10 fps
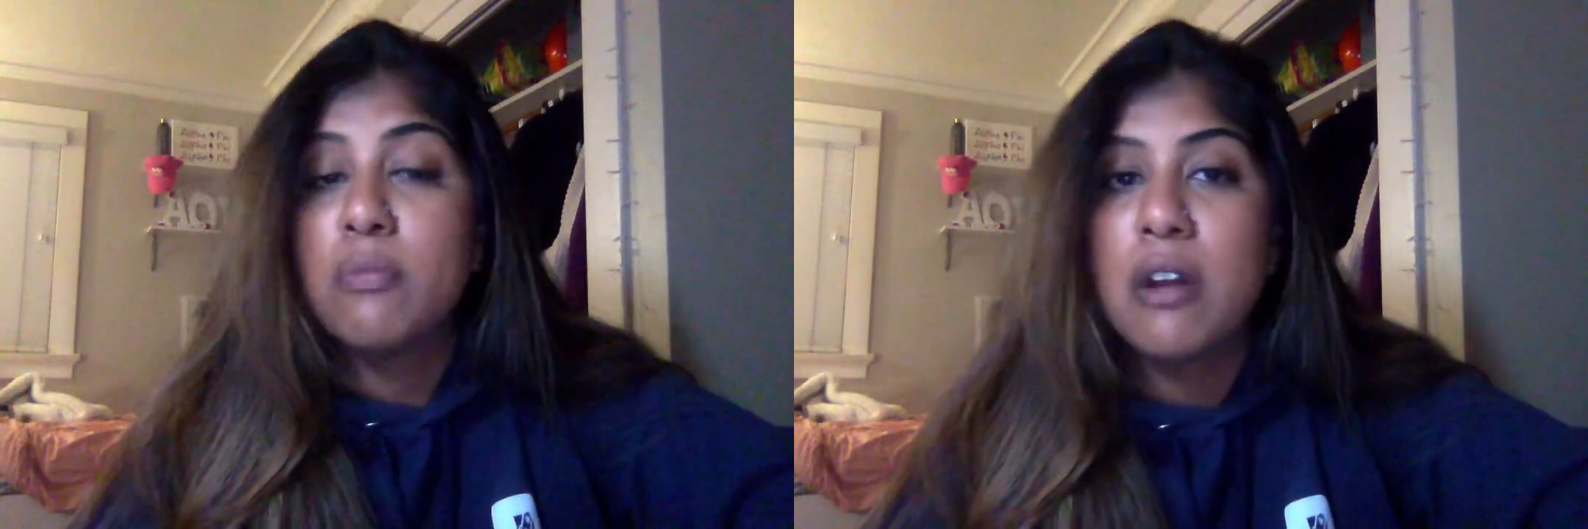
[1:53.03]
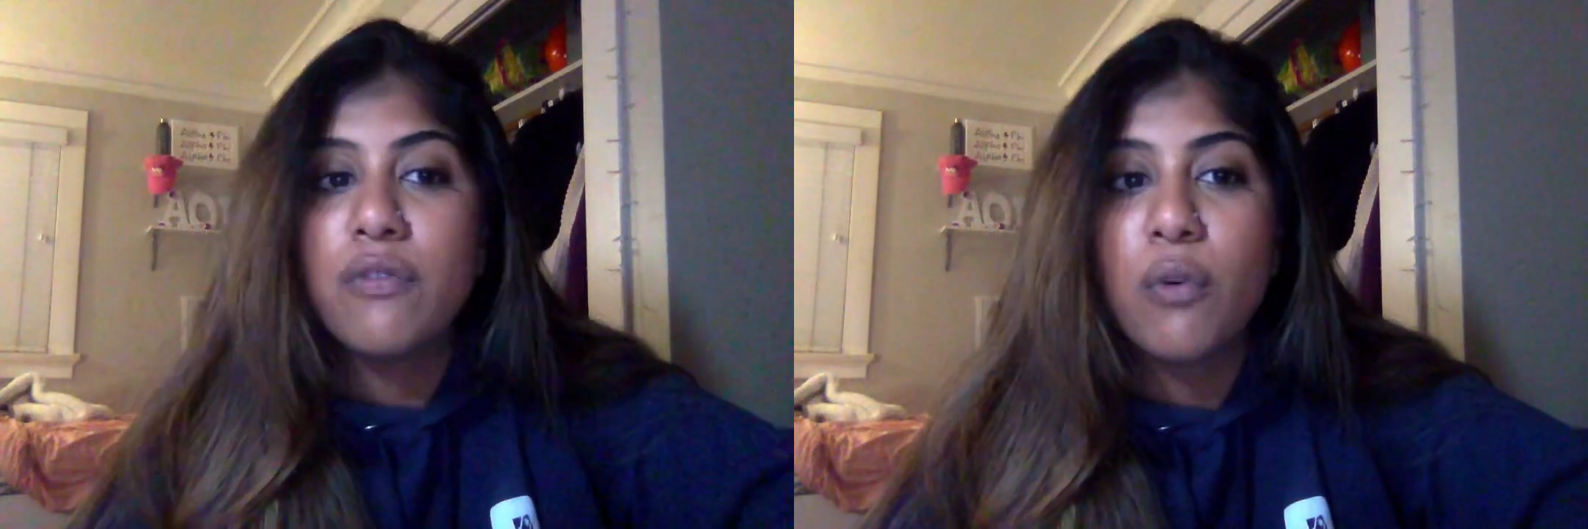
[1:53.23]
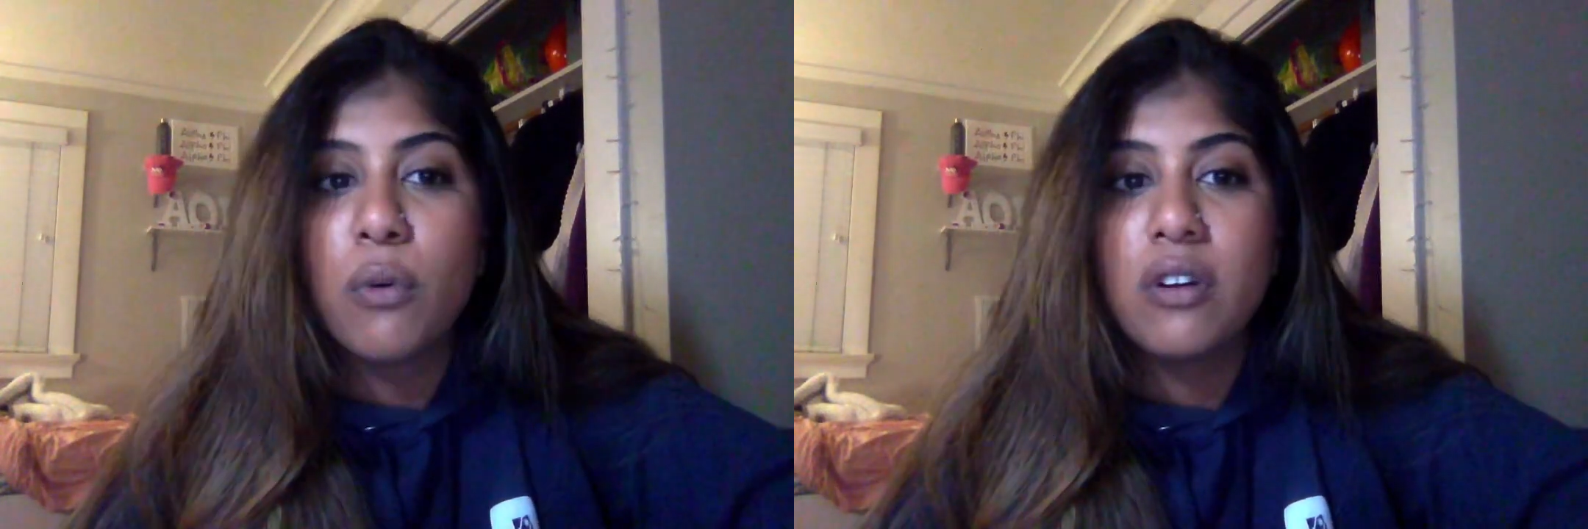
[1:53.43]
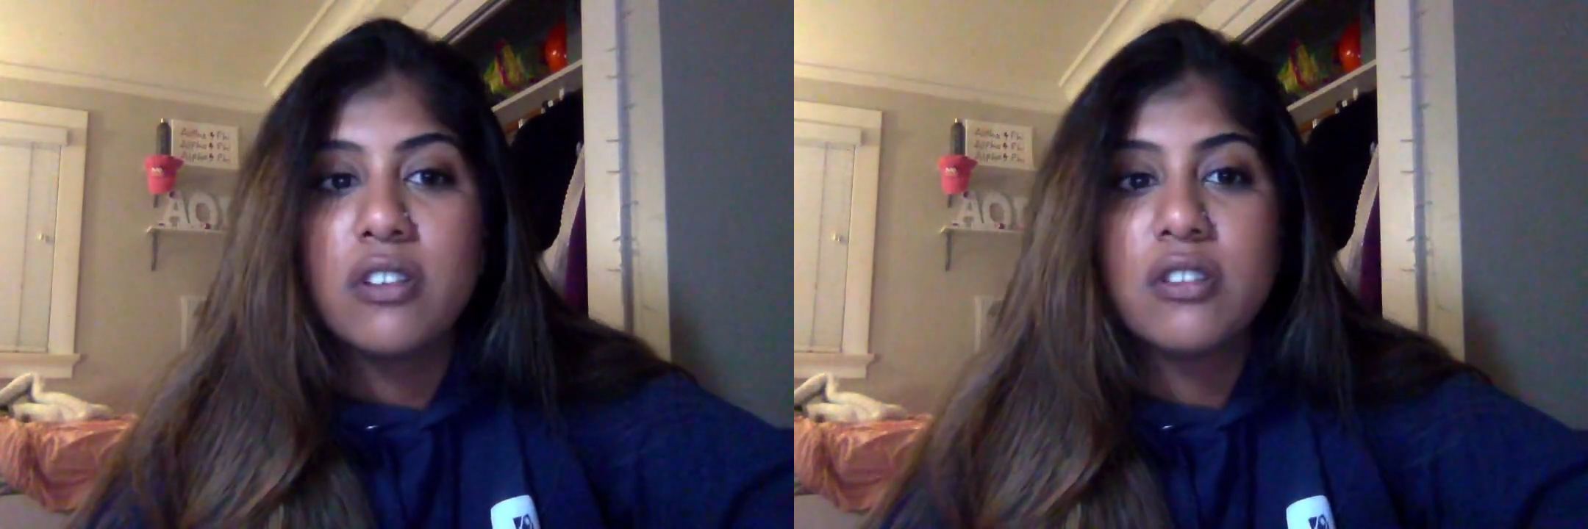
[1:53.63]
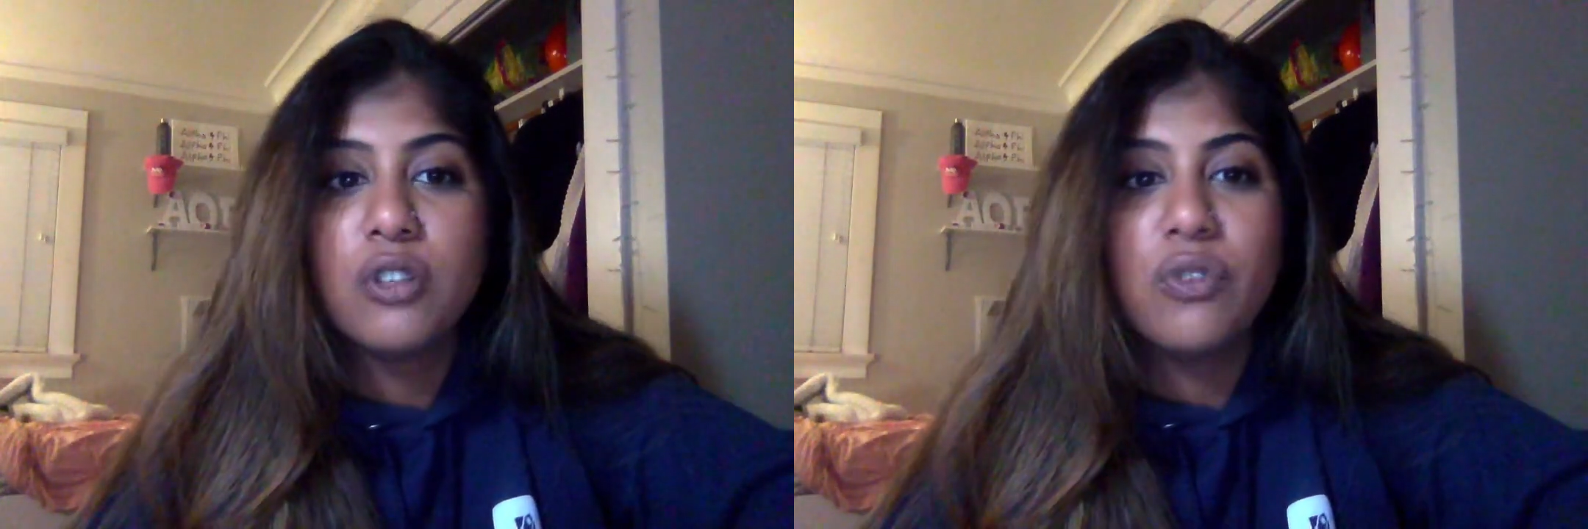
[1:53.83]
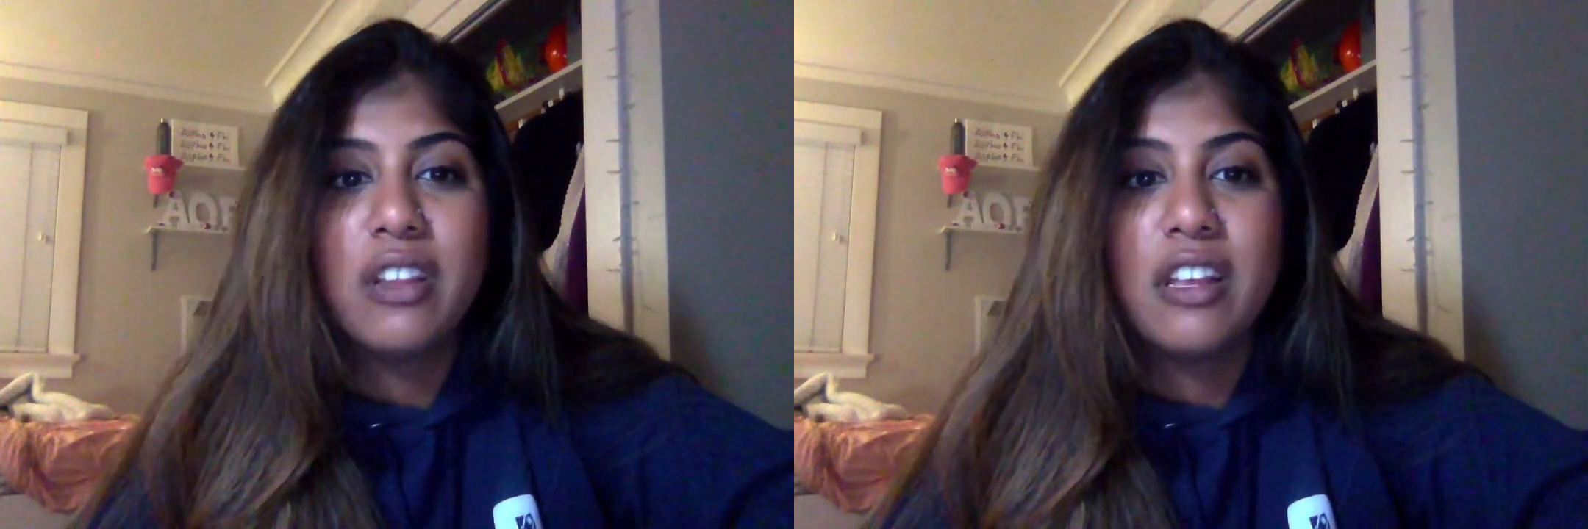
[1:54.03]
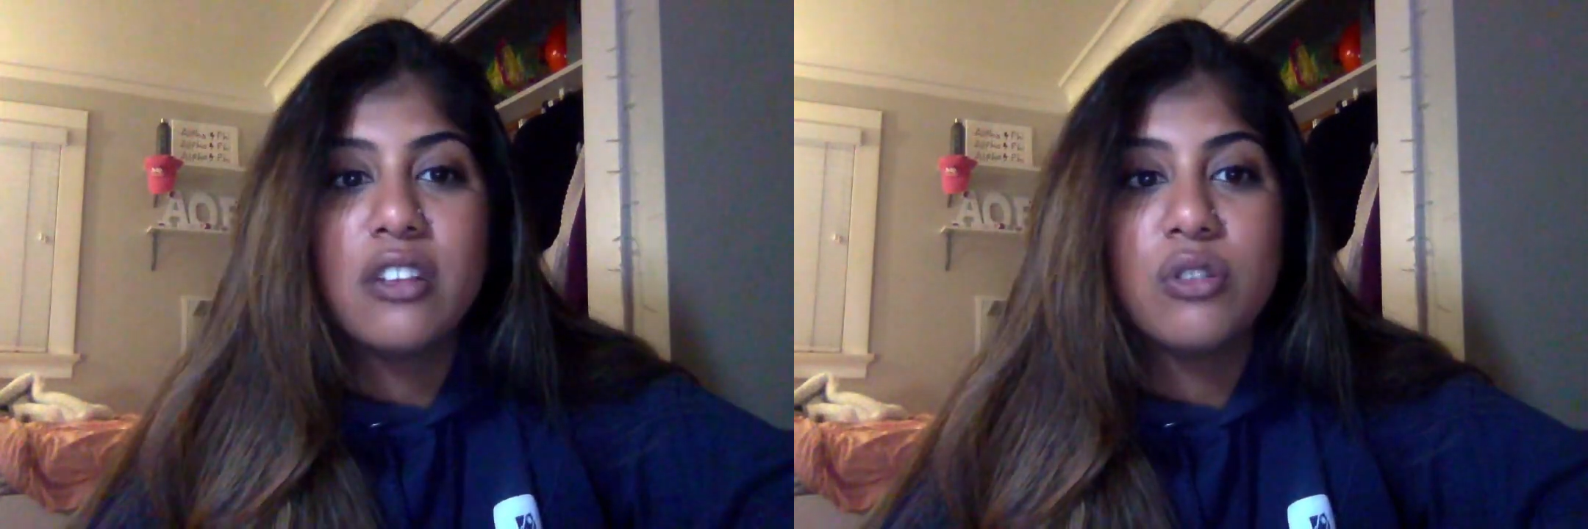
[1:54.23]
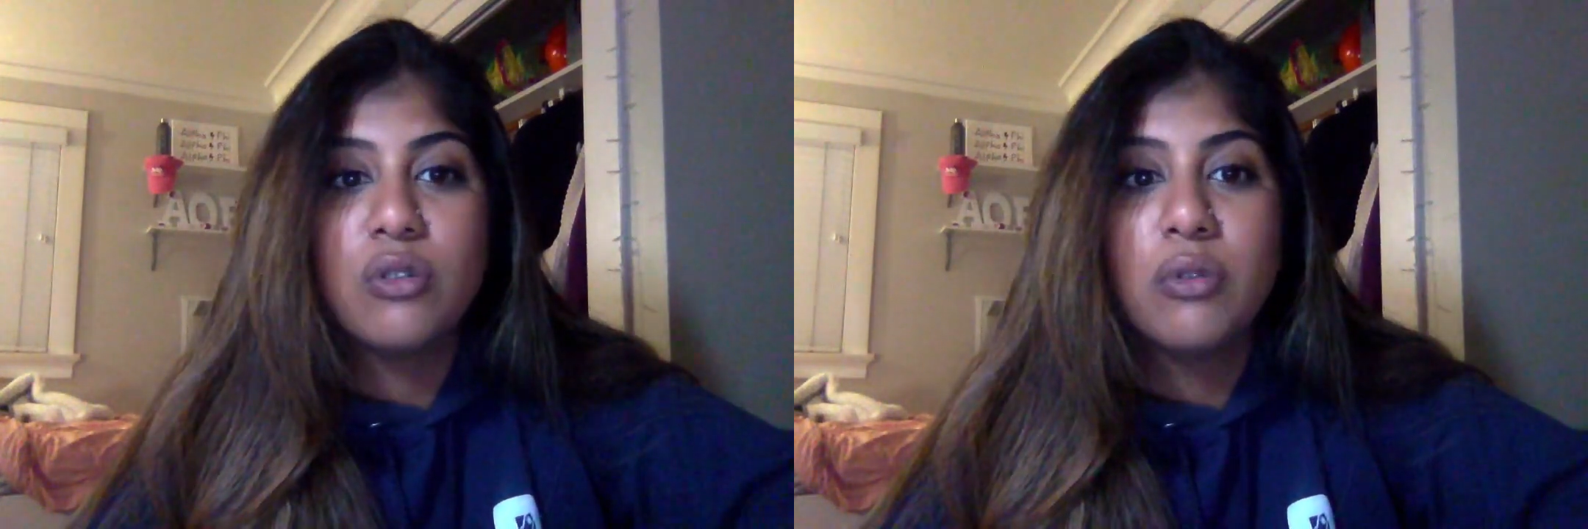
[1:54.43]
metaphors to relate
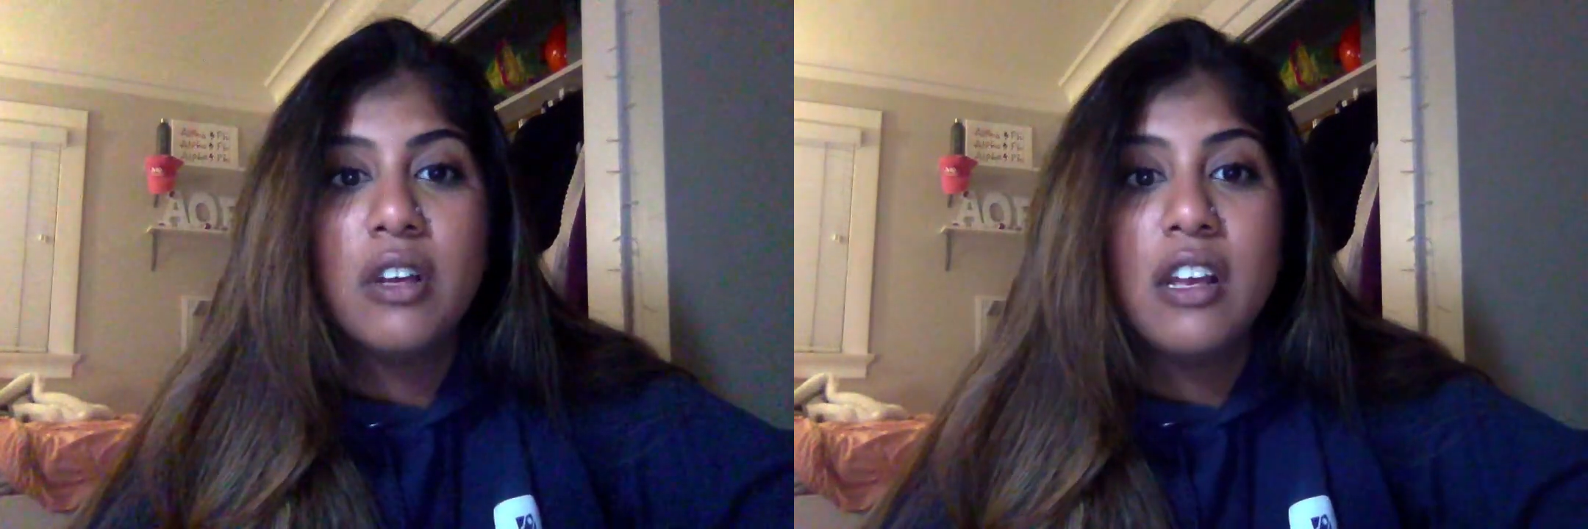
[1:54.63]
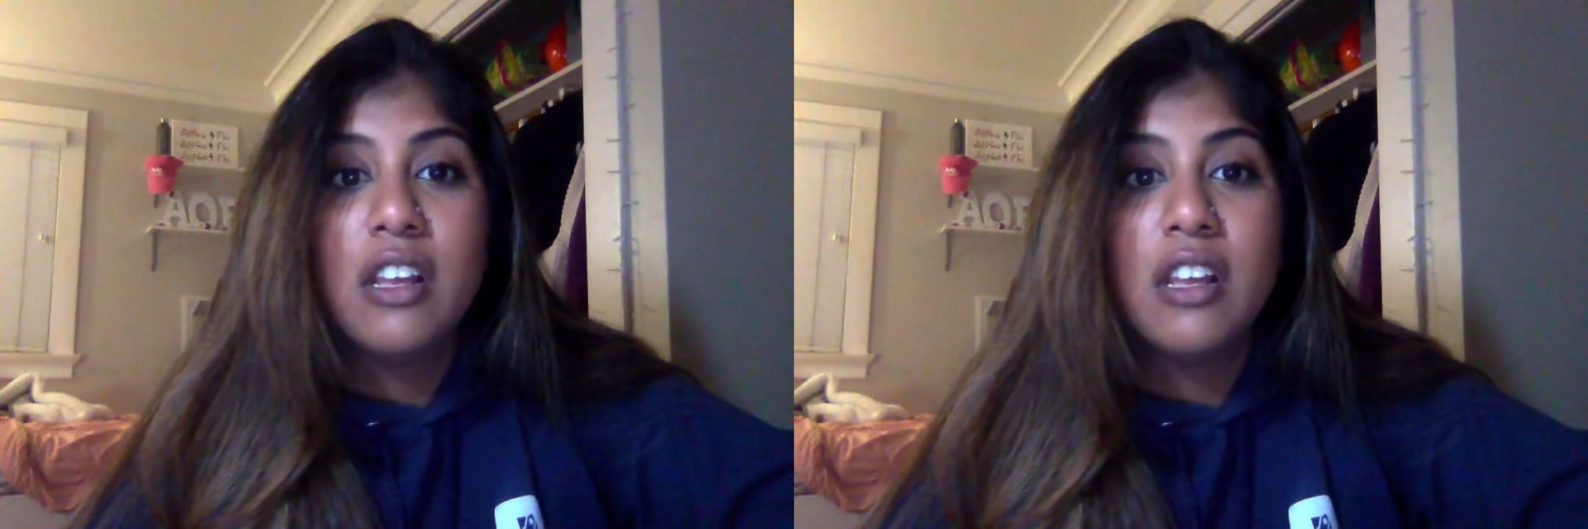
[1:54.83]
to